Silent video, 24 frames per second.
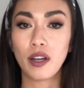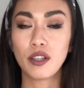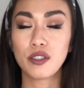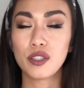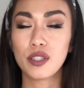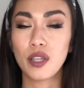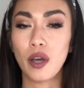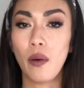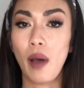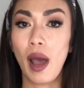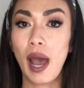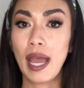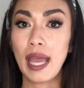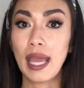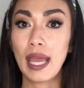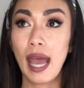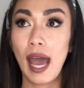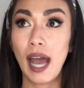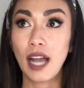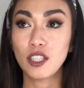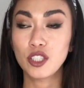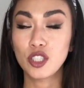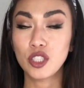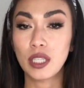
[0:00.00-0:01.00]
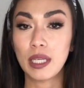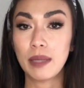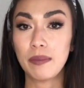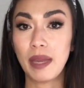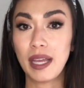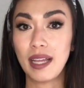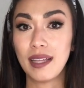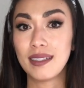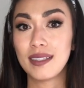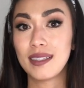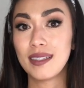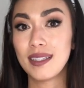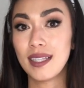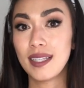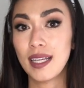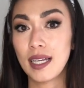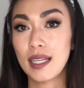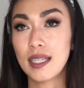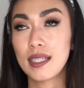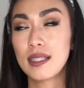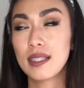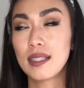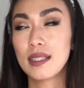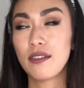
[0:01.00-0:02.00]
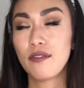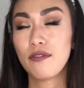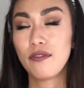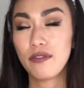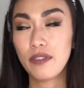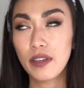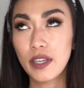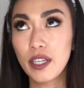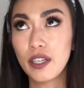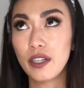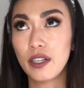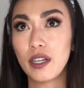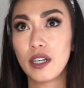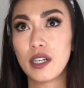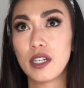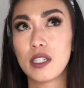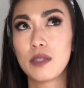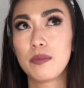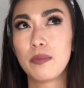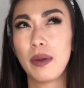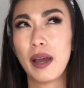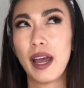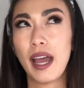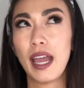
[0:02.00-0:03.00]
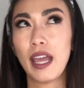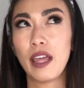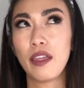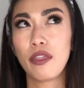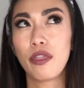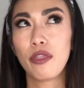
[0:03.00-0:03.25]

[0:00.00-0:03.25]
So I actually made 6 figures by